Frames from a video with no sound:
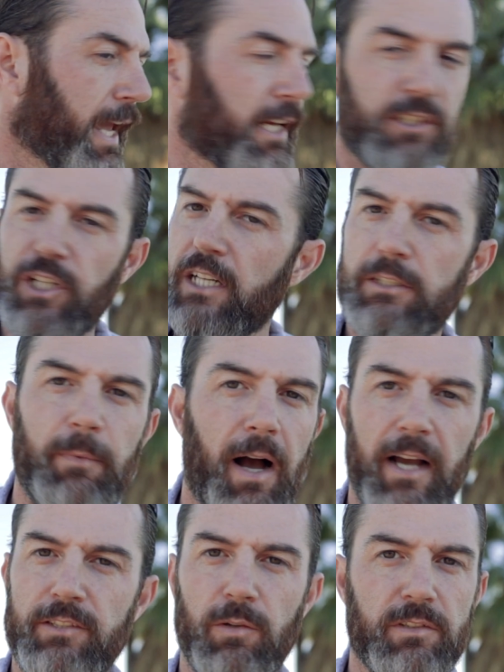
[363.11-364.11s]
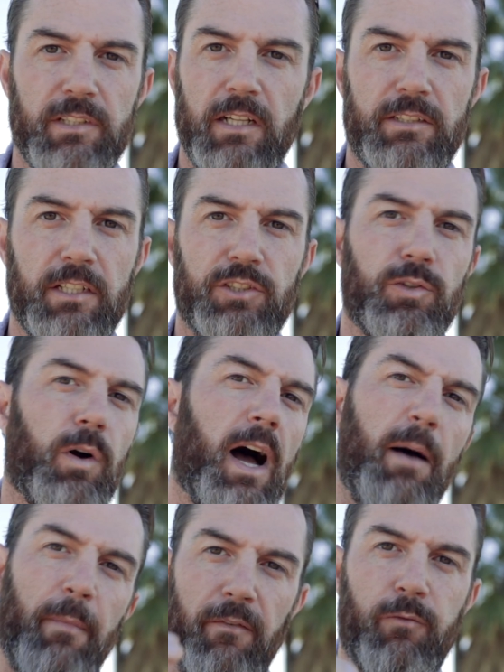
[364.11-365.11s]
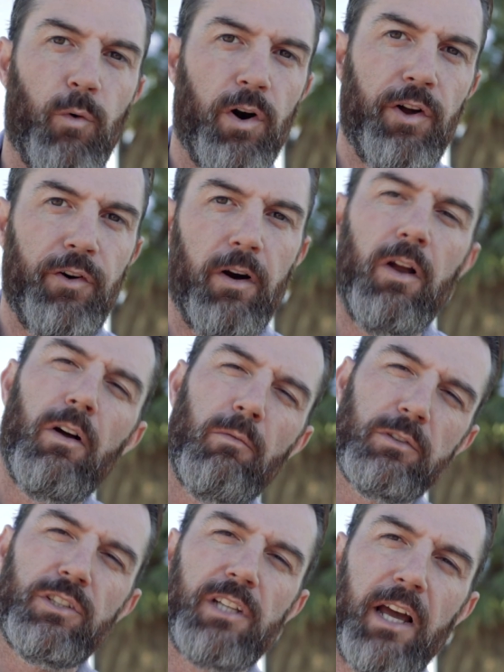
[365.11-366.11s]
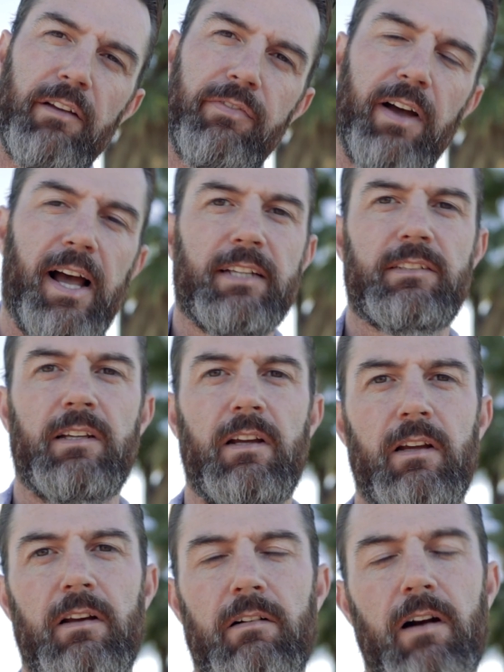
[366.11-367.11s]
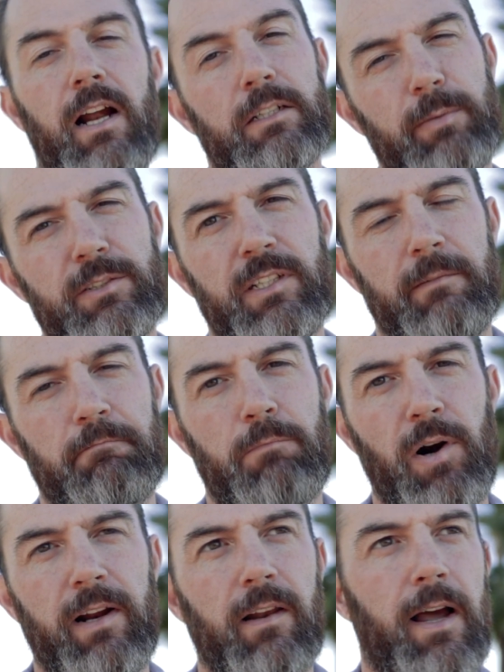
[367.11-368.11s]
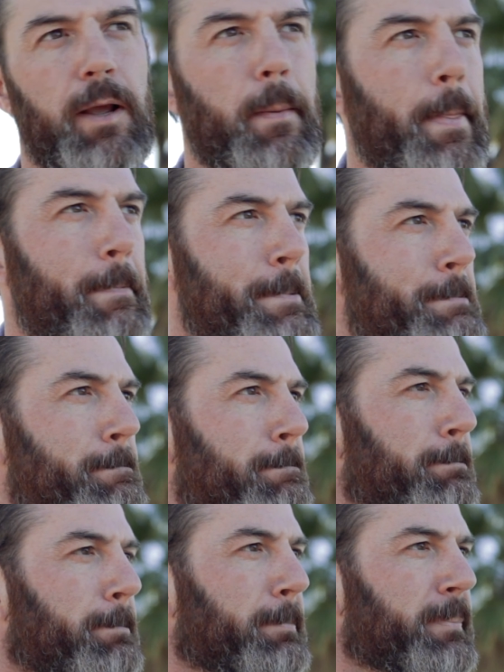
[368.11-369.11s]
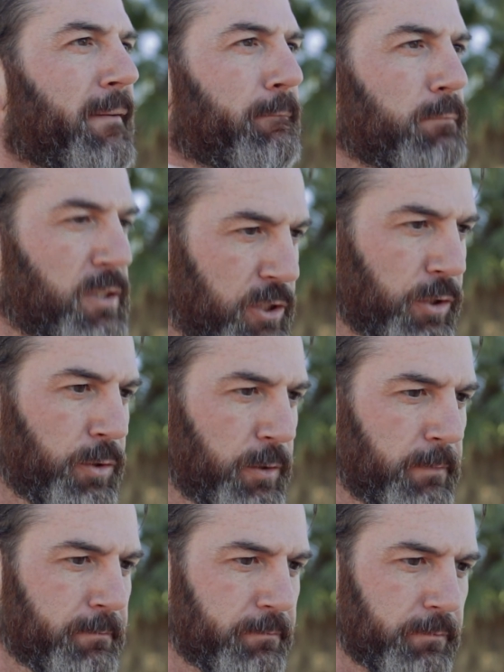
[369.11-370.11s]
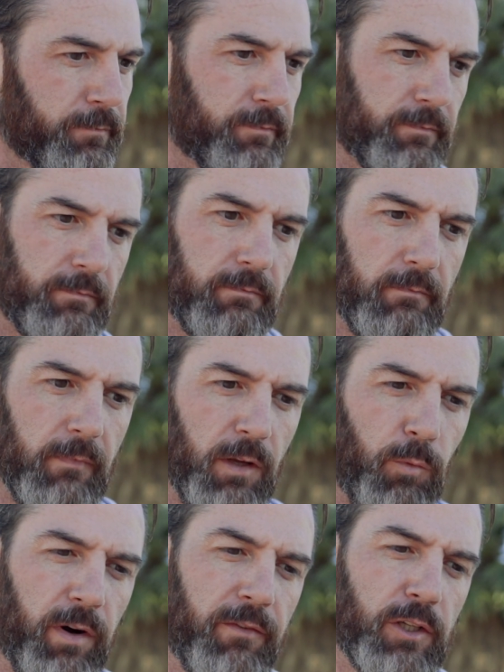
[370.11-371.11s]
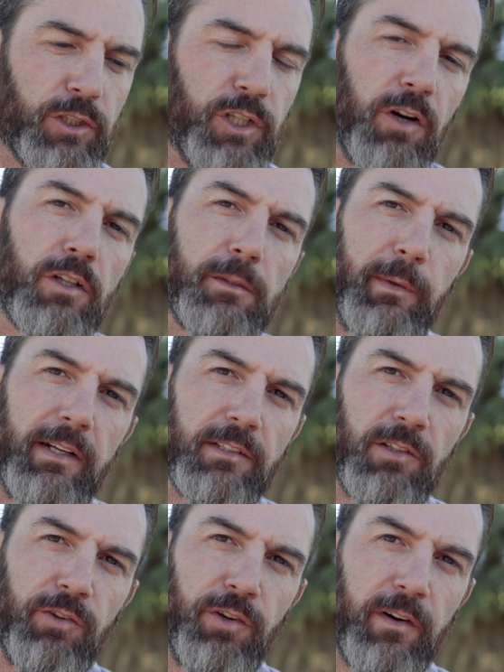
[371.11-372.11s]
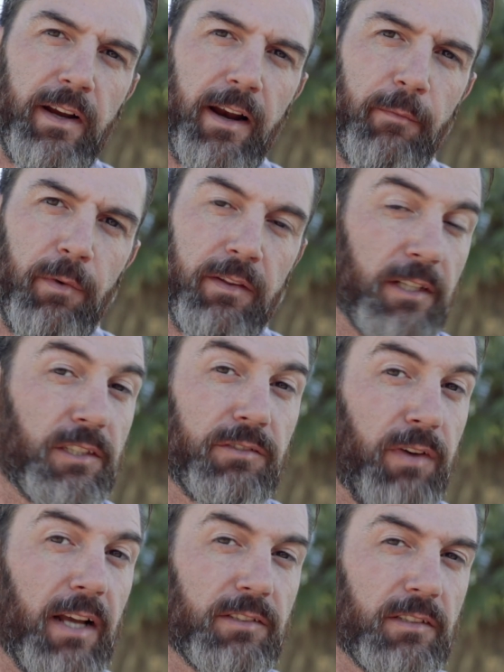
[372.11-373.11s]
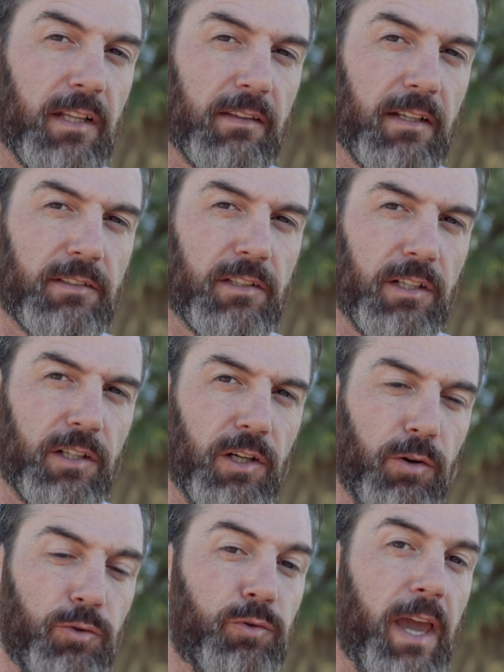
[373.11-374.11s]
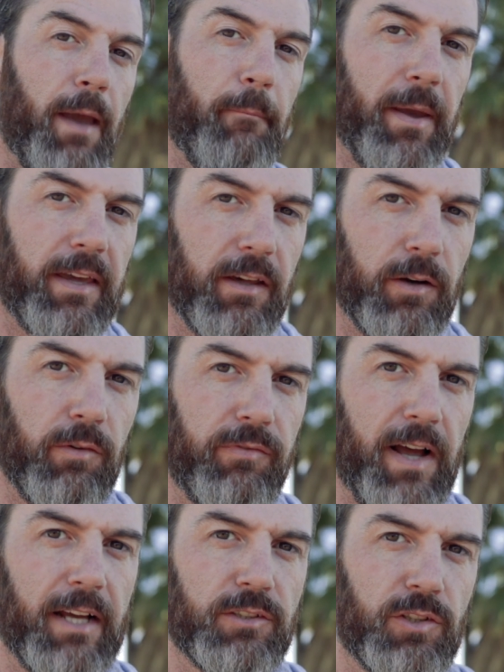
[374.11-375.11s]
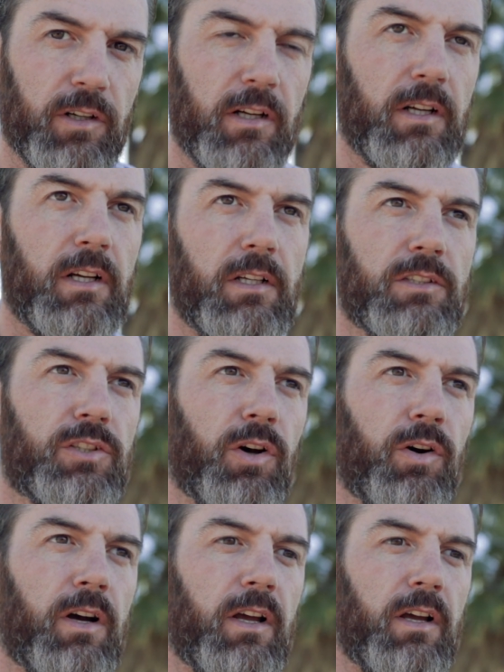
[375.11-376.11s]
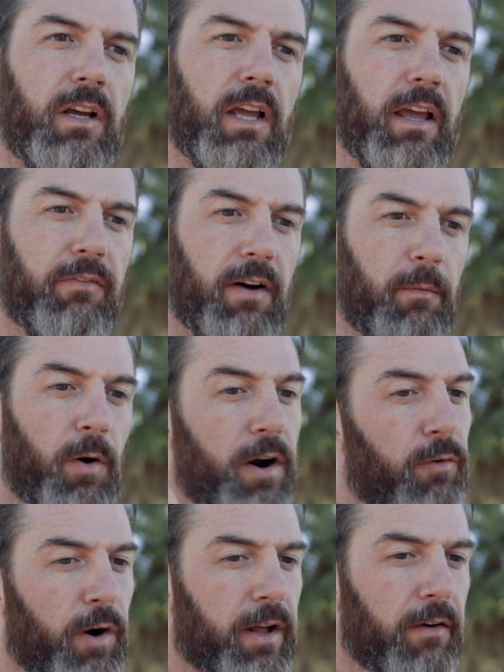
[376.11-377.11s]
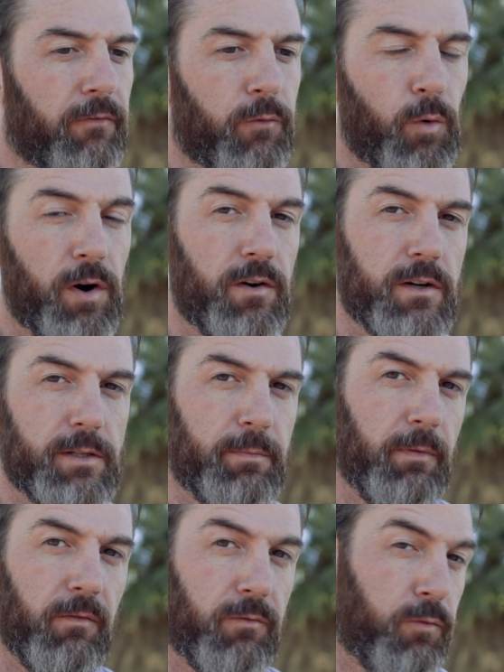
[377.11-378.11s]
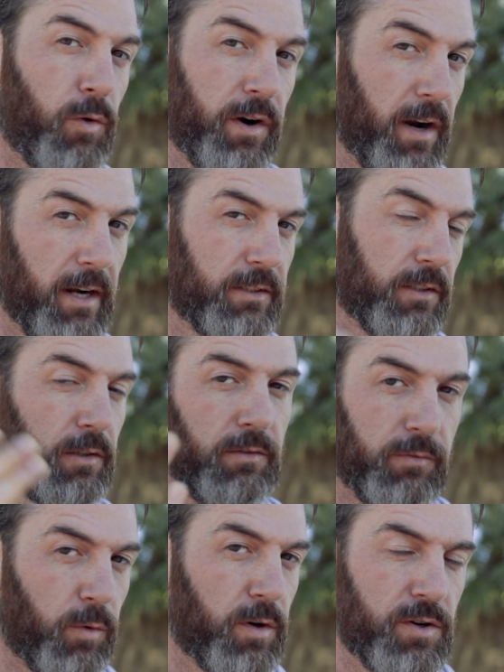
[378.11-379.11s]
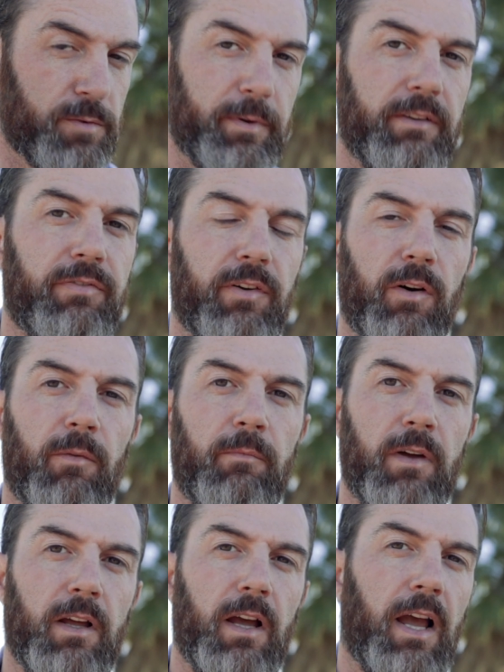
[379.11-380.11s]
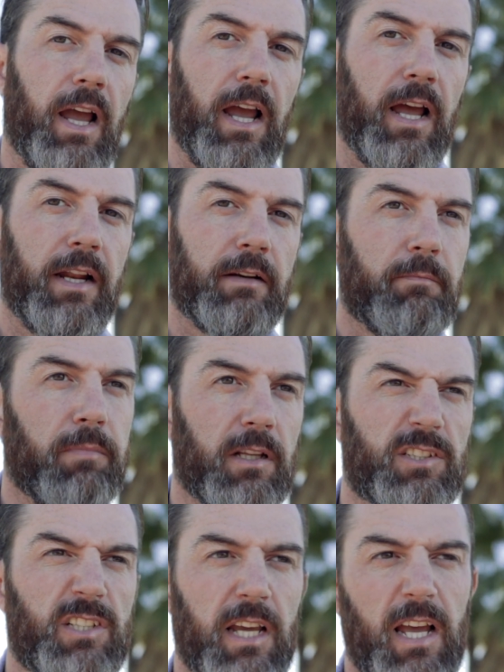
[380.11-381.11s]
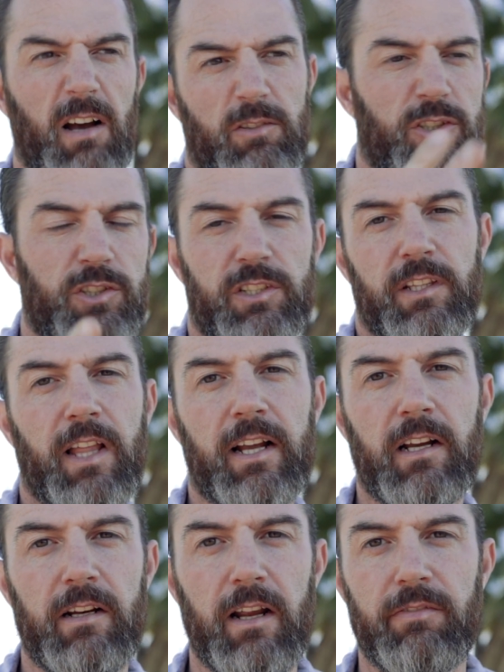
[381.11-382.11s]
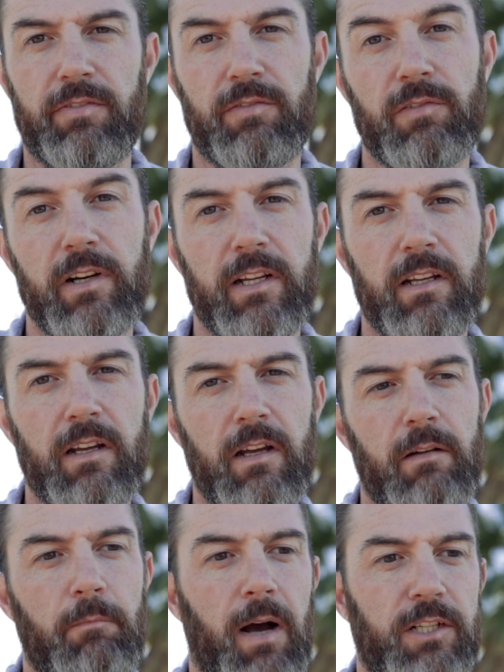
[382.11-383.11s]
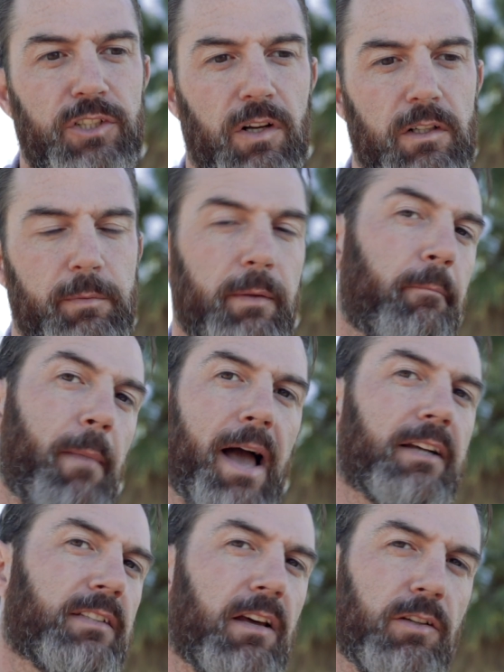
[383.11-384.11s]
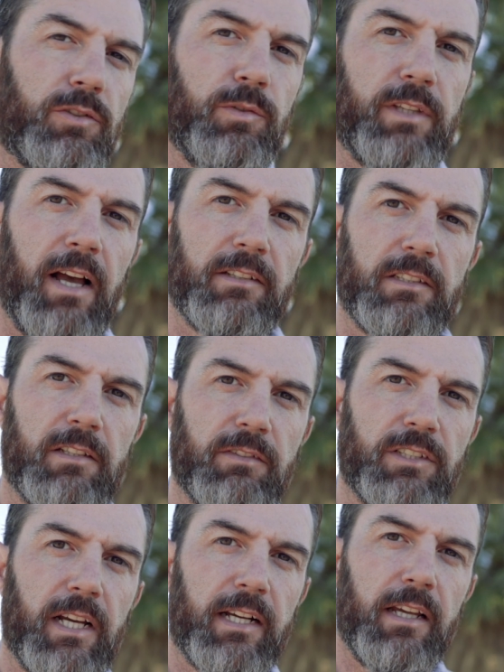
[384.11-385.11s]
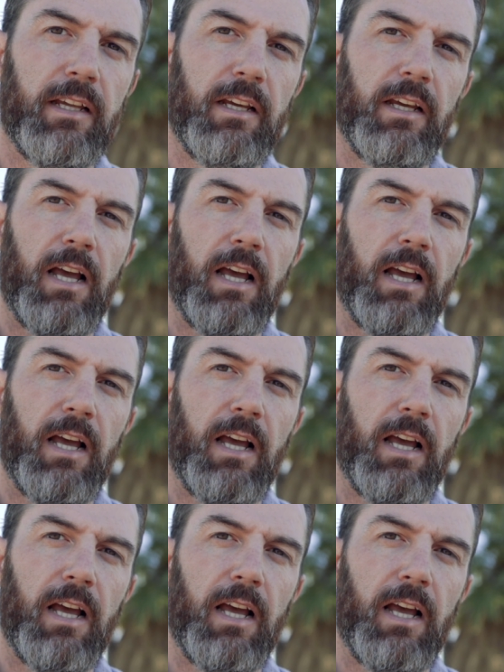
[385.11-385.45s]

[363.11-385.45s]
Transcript: I can't change my ISO, it's not digital. I'm at 400, which is kind of fast, right? Especially in bright light. Two, whatever your shutter speed is on your camera, that's as fast as that thing's gonna go. You can't make it go faster. So if I'm already running at 400, 400 ISO, 400 speed film, and let's say I was using the Nikon F3, my shutter speed maxed out at 2 thousandths of a second.